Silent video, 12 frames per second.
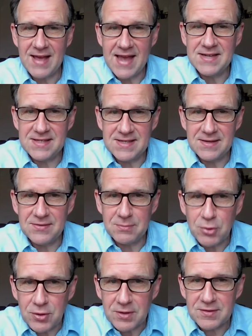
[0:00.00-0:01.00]
edited
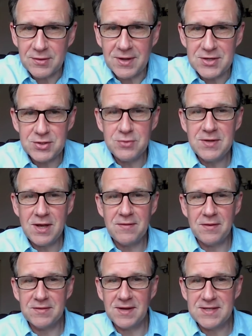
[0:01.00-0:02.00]
the book, so I do know
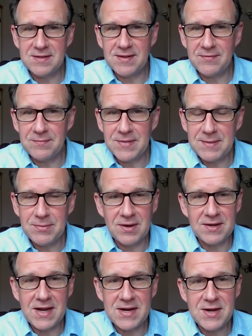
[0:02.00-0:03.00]
those 97
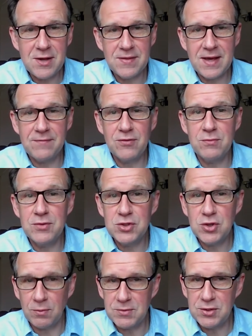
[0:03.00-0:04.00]
people, and I know they're from the
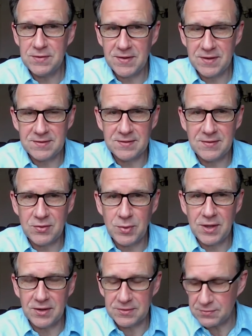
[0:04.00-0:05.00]
top universities of the
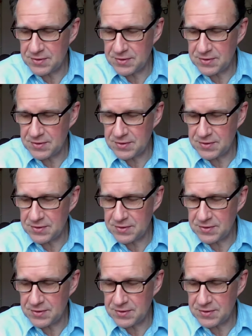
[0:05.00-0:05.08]
world.